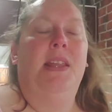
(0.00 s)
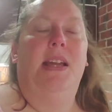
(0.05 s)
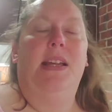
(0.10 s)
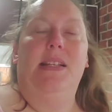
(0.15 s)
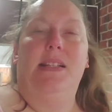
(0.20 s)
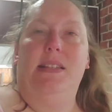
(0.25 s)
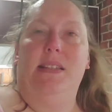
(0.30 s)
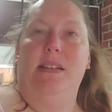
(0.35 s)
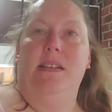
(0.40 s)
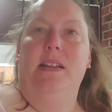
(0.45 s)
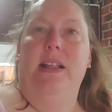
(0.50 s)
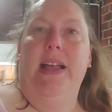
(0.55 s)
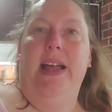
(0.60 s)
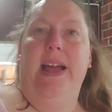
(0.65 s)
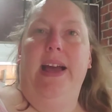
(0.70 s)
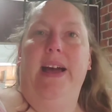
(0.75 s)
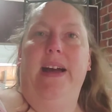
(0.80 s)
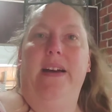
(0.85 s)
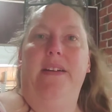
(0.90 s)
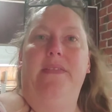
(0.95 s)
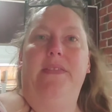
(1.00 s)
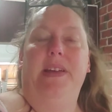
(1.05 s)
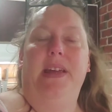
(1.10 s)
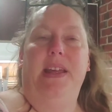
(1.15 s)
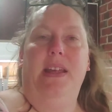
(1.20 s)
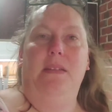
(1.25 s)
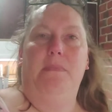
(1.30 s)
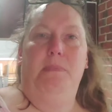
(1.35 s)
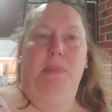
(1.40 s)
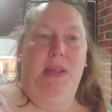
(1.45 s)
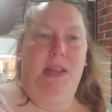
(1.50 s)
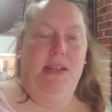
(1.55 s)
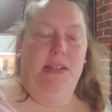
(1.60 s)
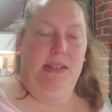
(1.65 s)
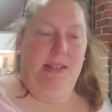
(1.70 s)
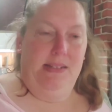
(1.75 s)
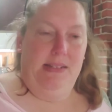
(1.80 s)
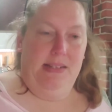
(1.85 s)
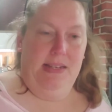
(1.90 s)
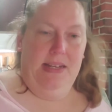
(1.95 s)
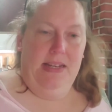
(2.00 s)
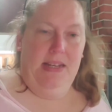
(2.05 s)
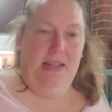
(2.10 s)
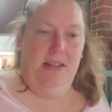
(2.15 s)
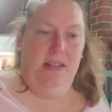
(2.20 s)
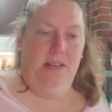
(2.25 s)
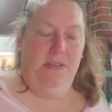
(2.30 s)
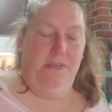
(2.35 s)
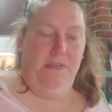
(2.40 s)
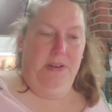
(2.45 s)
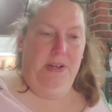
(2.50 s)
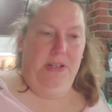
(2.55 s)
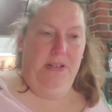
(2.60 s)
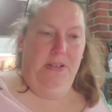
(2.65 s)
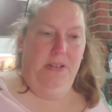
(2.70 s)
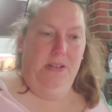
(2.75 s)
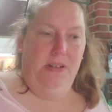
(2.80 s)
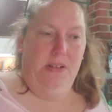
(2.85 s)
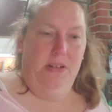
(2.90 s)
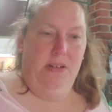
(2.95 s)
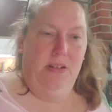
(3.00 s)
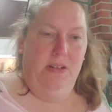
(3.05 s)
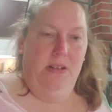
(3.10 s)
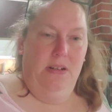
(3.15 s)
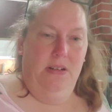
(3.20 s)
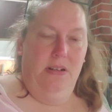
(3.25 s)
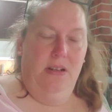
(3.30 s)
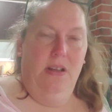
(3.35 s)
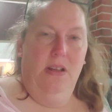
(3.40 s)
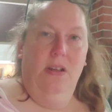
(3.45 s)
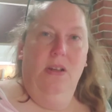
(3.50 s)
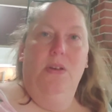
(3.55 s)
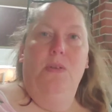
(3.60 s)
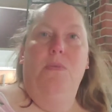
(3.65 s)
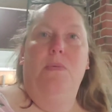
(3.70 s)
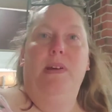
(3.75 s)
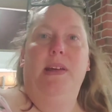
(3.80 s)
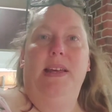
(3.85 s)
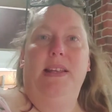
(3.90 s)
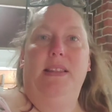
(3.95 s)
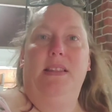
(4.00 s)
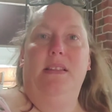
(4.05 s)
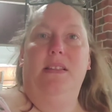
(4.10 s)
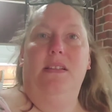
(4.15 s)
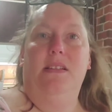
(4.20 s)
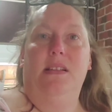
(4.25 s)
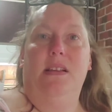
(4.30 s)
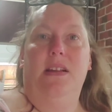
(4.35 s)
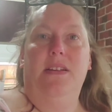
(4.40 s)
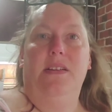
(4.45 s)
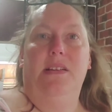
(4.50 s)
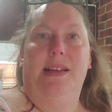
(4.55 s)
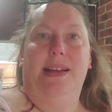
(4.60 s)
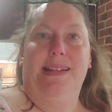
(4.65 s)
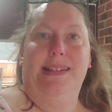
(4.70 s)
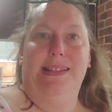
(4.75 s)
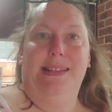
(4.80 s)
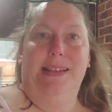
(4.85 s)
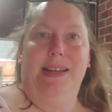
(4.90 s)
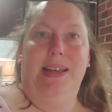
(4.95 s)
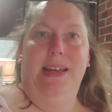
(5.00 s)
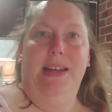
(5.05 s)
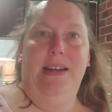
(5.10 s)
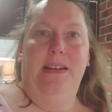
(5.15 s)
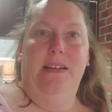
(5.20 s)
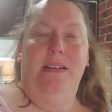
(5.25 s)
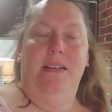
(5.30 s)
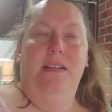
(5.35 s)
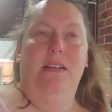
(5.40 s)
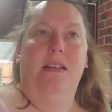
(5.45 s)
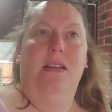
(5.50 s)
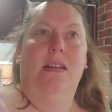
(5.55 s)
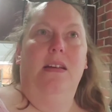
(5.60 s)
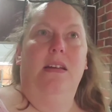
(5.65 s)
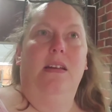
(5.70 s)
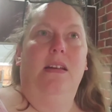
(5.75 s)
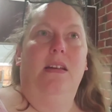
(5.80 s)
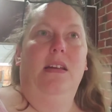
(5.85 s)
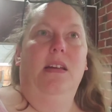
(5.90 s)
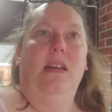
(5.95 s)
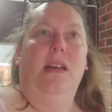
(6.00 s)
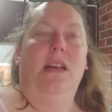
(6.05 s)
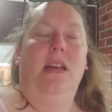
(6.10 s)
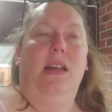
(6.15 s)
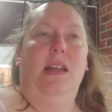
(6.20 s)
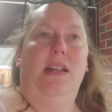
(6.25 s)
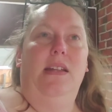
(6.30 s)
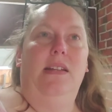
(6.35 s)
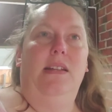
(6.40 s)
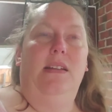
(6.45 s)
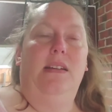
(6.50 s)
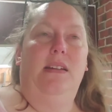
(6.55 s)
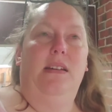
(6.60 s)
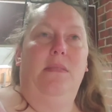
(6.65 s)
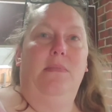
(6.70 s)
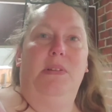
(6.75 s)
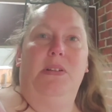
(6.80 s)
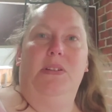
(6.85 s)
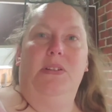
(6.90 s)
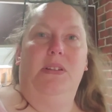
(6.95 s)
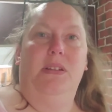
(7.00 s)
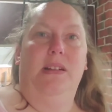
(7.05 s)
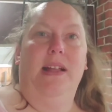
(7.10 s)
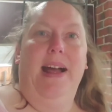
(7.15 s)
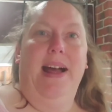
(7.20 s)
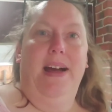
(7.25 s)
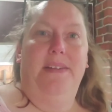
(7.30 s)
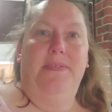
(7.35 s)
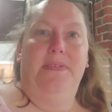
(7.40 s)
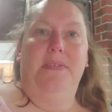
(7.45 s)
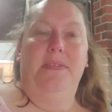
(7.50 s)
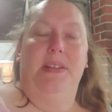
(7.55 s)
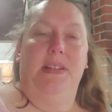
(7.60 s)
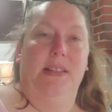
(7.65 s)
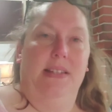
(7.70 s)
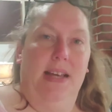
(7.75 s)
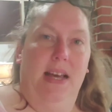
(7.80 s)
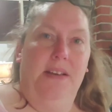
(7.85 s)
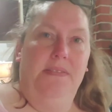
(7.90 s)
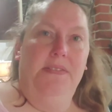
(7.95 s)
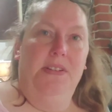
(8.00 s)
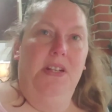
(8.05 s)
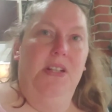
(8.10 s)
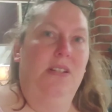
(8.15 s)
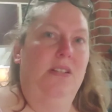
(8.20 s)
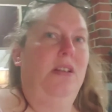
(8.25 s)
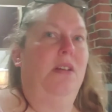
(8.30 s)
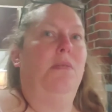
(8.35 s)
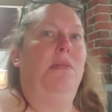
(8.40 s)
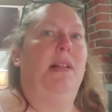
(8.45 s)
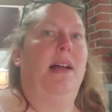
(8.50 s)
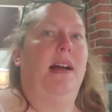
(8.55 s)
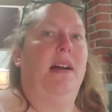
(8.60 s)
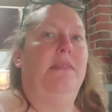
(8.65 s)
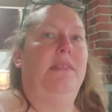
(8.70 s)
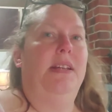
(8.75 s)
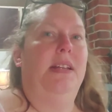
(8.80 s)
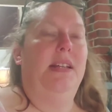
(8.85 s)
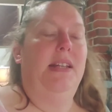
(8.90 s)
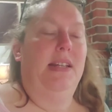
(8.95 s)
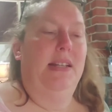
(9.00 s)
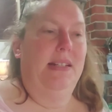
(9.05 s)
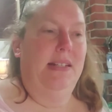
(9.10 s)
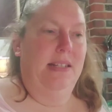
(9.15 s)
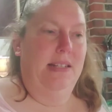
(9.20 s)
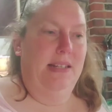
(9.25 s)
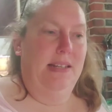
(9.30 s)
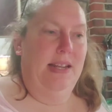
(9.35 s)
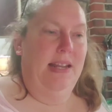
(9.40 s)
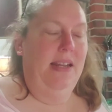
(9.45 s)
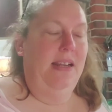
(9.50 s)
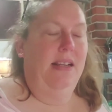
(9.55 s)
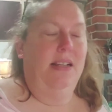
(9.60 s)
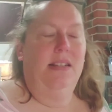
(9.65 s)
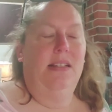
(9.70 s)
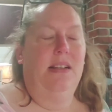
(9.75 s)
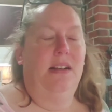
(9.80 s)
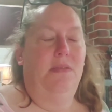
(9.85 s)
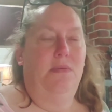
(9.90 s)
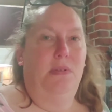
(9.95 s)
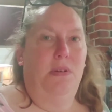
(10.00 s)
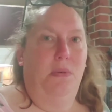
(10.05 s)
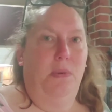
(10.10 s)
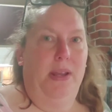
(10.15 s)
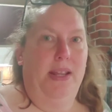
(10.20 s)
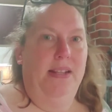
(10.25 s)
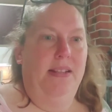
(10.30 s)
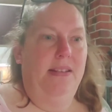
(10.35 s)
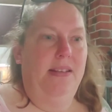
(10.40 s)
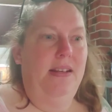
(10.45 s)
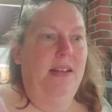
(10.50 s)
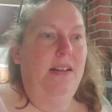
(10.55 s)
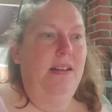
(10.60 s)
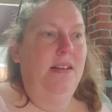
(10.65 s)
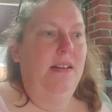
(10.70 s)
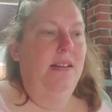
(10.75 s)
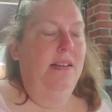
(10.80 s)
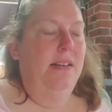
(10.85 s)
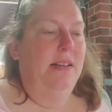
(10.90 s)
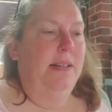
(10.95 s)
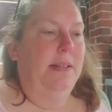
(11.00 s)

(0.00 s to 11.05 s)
I still have a baked ziti in the freezer. We ate the lasagna last night, and there's still half of it left. So, we'll have that again tonight because I don't want to waste it.